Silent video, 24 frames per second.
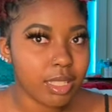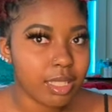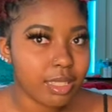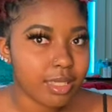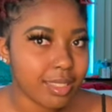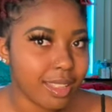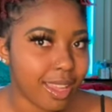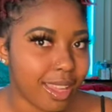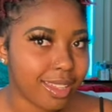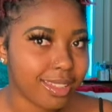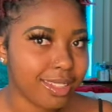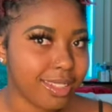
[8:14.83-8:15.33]

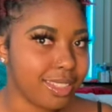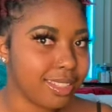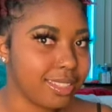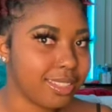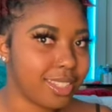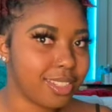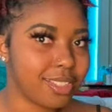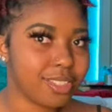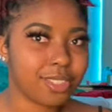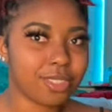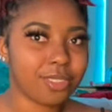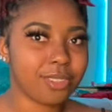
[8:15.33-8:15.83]
not neat.
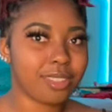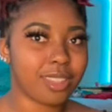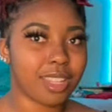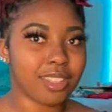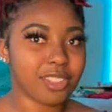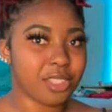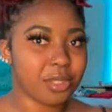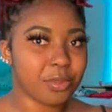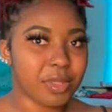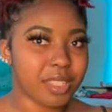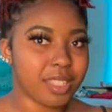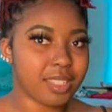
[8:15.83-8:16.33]
They just, they
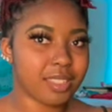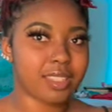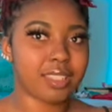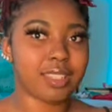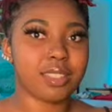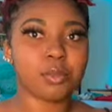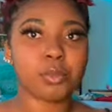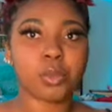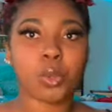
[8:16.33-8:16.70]
just make it.